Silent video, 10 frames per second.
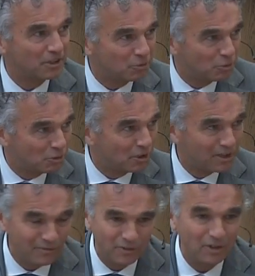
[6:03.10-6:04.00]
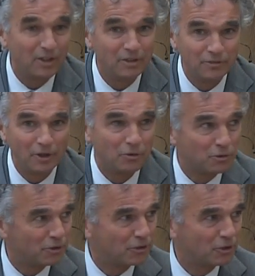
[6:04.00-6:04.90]
said to Unilever, no,
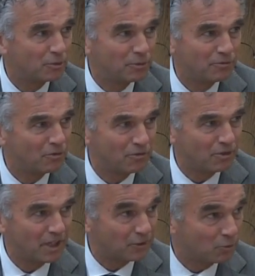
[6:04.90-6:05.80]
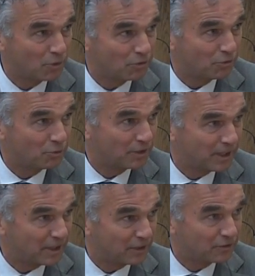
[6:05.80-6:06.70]
you're not going to move your headquarters to the
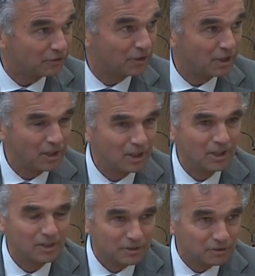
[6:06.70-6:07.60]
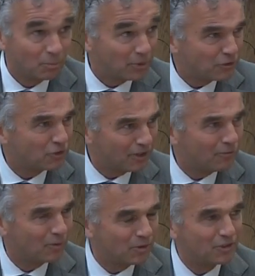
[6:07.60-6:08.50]
Netherlands. So British
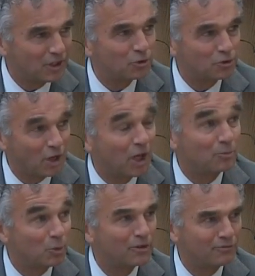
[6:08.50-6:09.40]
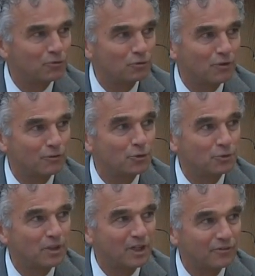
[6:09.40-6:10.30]
shareholders had more influence over
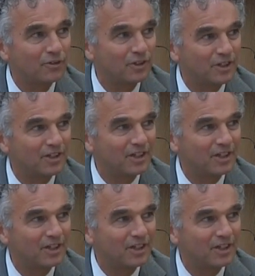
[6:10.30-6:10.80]
Unilever,